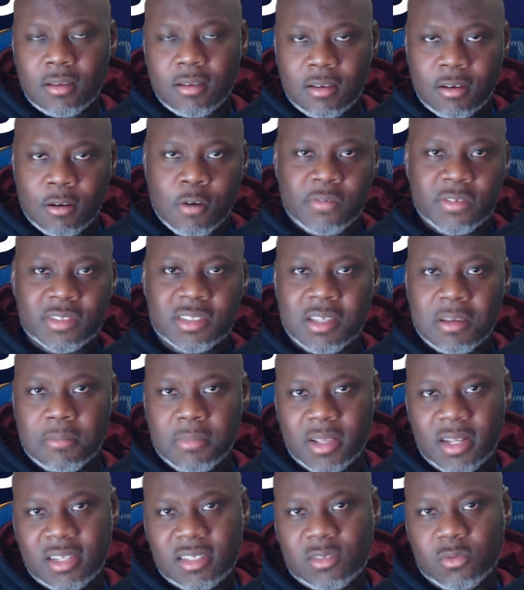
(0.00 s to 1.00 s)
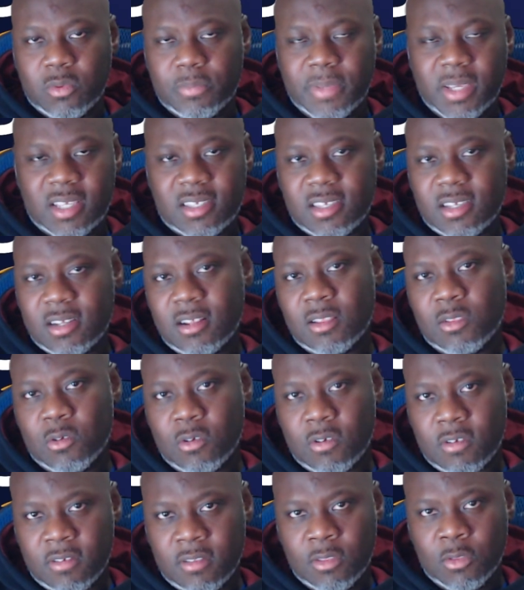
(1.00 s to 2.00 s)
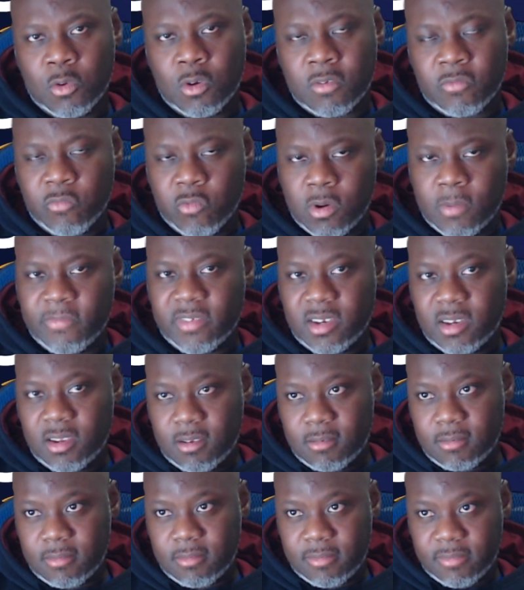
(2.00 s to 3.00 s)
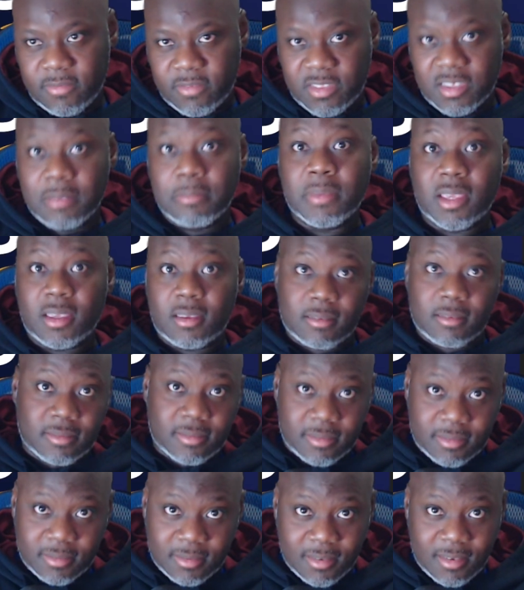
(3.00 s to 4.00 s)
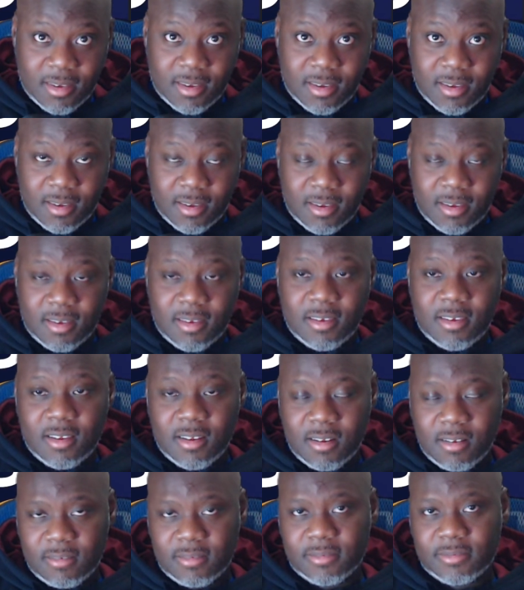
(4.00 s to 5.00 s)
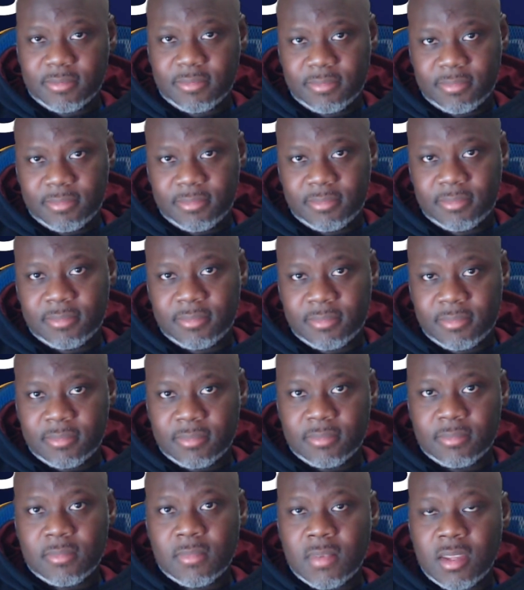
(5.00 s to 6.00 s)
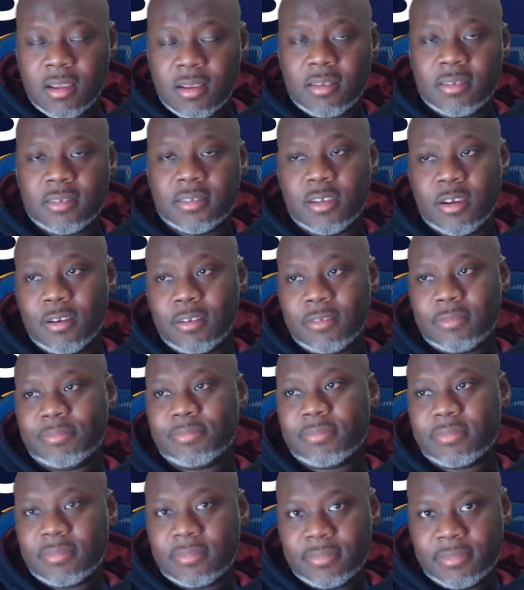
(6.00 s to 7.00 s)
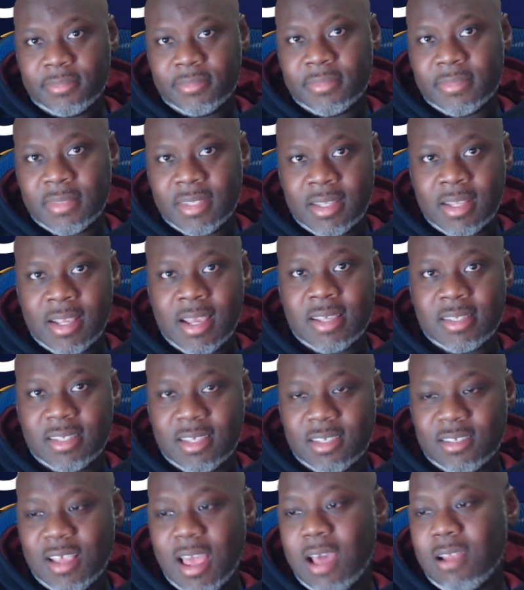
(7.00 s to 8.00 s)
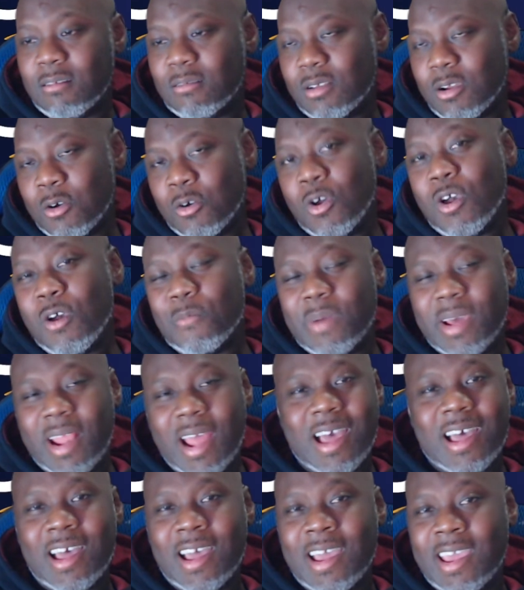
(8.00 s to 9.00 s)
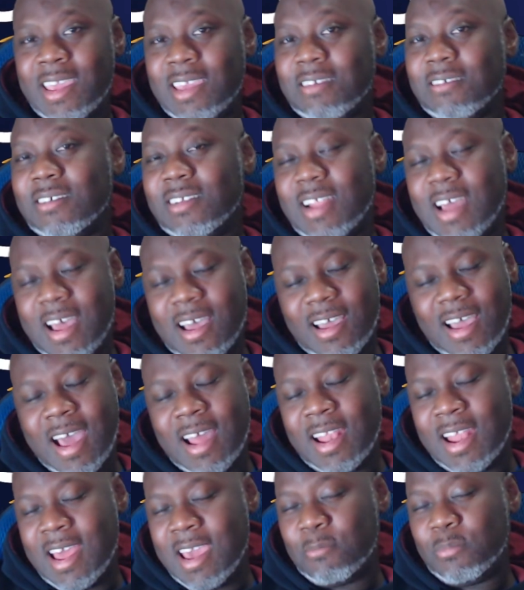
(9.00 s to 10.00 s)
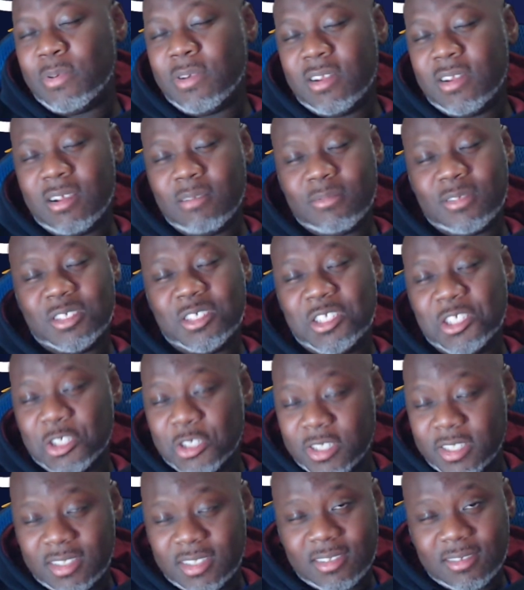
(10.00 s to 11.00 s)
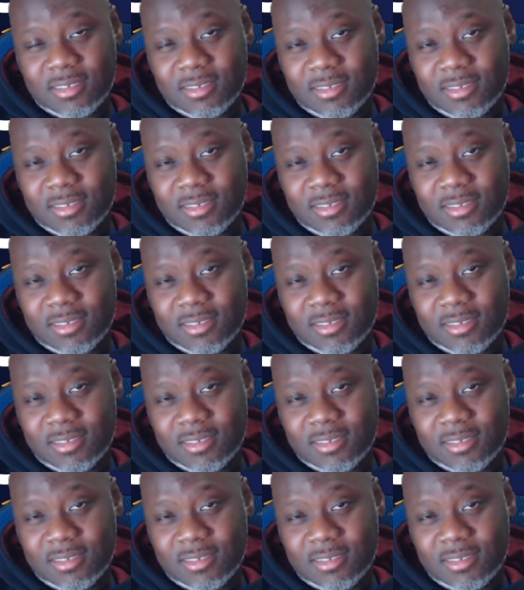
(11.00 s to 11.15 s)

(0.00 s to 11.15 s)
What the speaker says: Over 10 minutes would be considered a long form video to me. So, so that's it. So I don't know, but I ain't gonna lie. I like putting up the shorts.